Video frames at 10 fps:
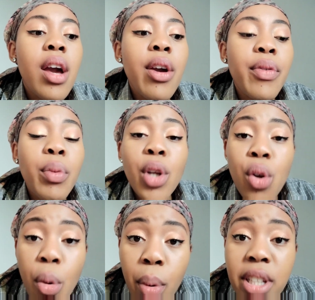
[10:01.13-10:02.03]
If you want to
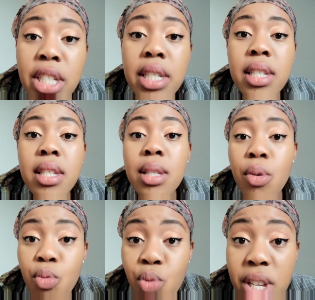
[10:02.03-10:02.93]
know about Jesus,
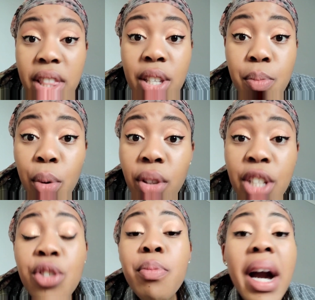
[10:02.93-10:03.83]
read this book
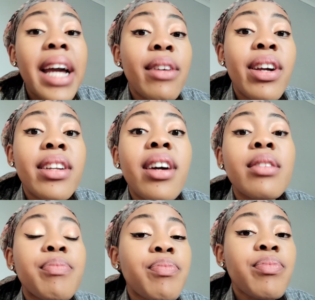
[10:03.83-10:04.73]
that you're buying right now.
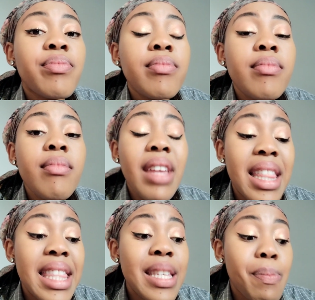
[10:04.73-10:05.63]

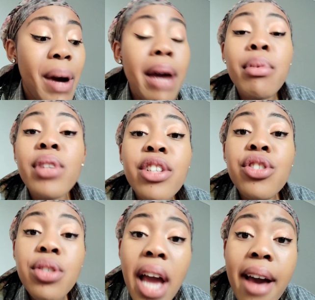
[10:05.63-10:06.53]
This Bible that
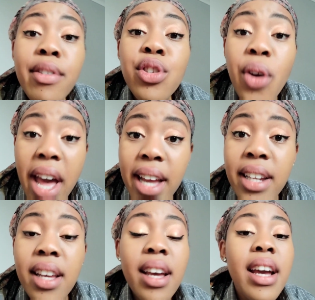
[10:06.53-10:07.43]
you have in your
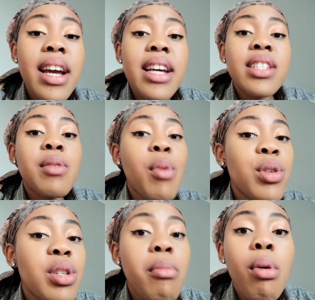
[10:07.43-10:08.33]
hand is the
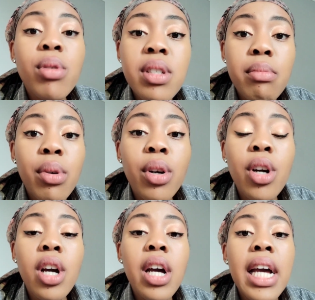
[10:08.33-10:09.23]
most important
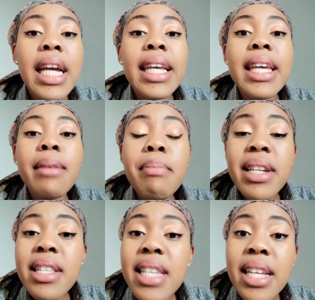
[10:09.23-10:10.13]
book. Keep
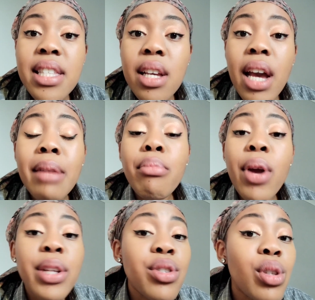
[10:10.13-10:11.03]
meditating and
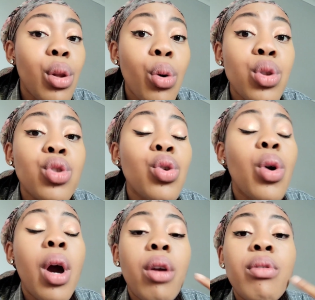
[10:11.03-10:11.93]
pray to the Lord to
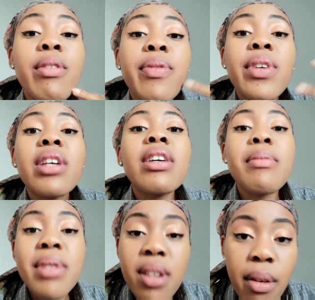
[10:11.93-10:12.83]
reveal
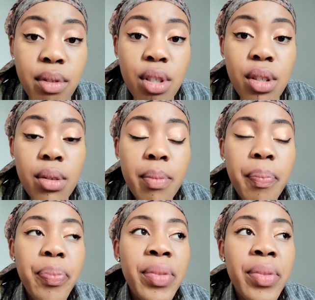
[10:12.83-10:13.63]
himself to you.